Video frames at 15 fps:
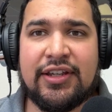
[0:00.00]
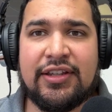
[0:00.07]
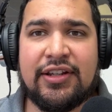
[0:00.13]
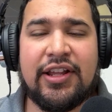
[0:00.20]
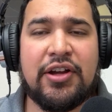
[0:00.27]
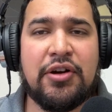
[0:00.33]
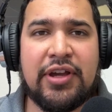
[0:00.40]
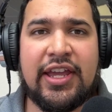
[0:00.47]

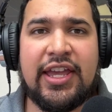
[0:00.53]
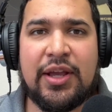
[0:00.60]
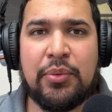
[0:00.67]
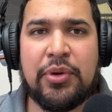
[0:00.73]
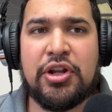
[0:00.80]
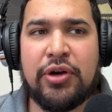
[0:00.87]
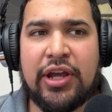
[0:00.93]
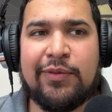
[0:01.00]
Like, okay, yeah, we
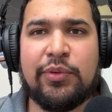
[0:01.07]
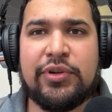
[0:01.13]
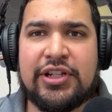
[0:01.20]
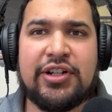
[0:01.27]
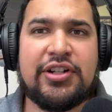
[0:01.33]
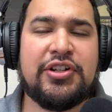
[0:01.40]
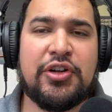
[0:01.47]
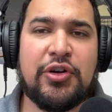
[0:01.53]
know everyone
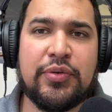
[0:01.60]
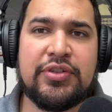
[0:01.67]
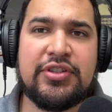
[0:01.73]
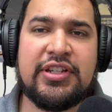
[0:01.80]
here are adults.